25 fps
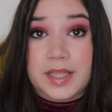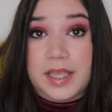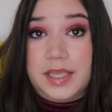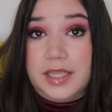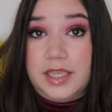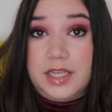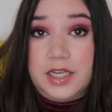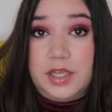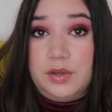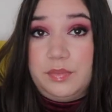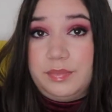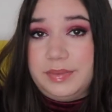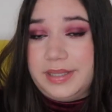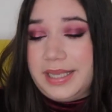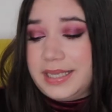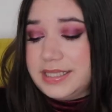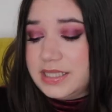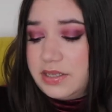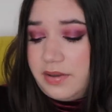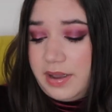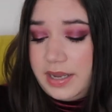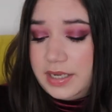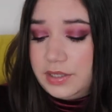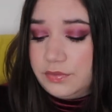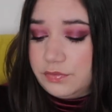you know, that's
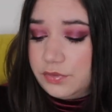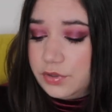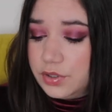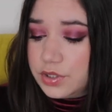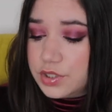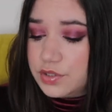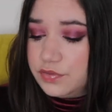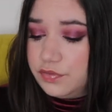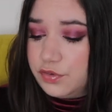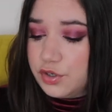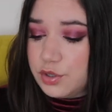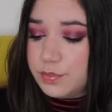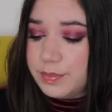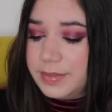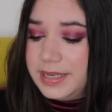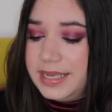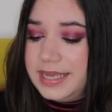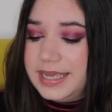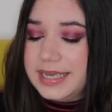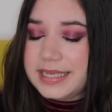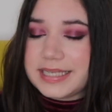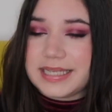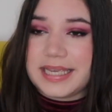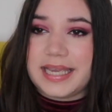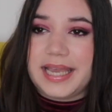how it works for
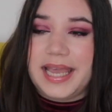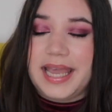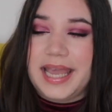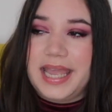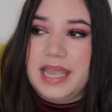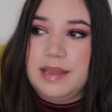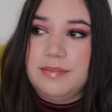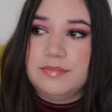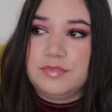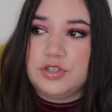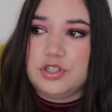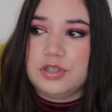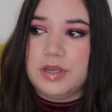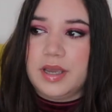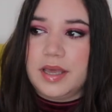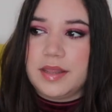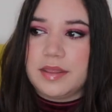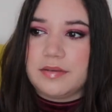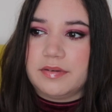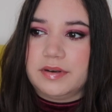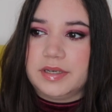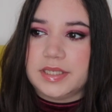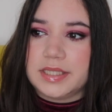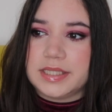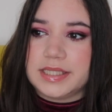me. It came
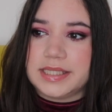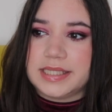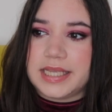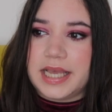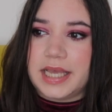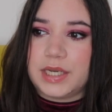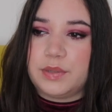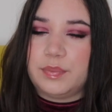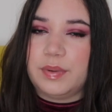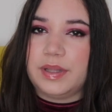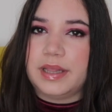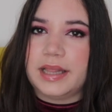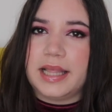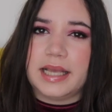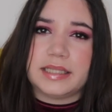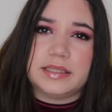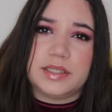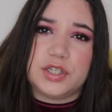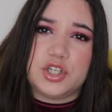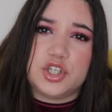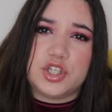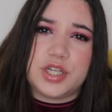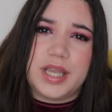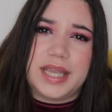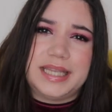together in a set with like the
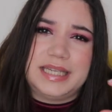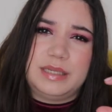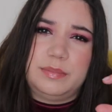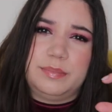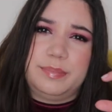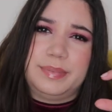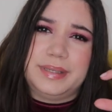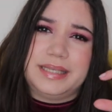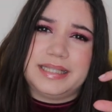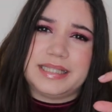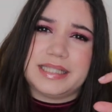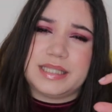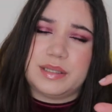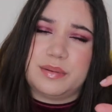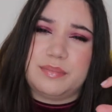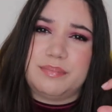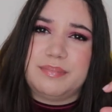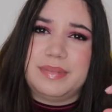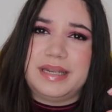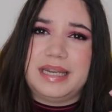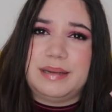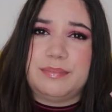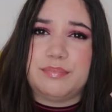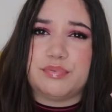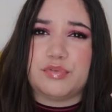Shady Biz
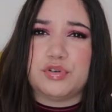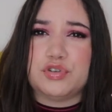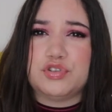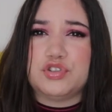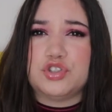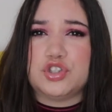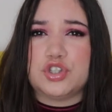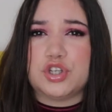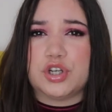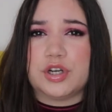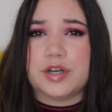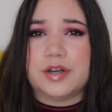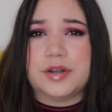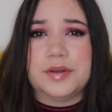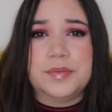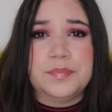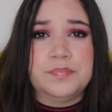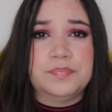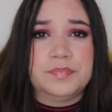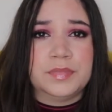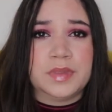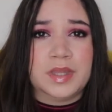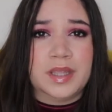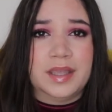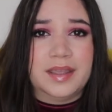mini bronzer.
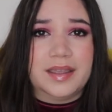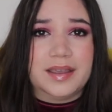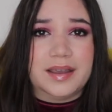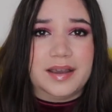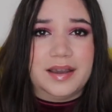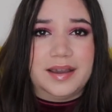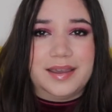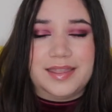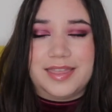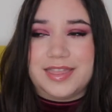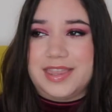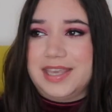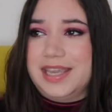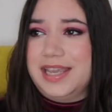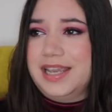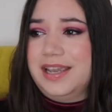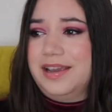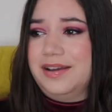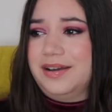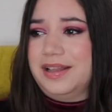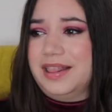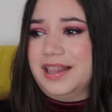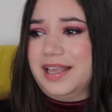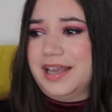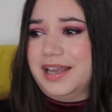I
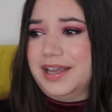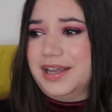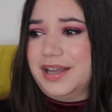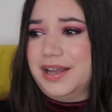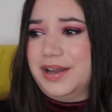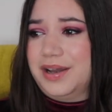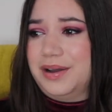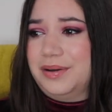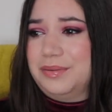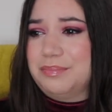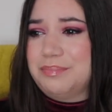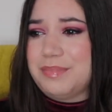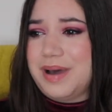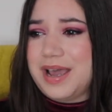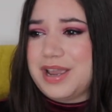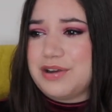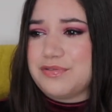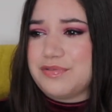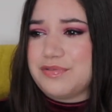think like my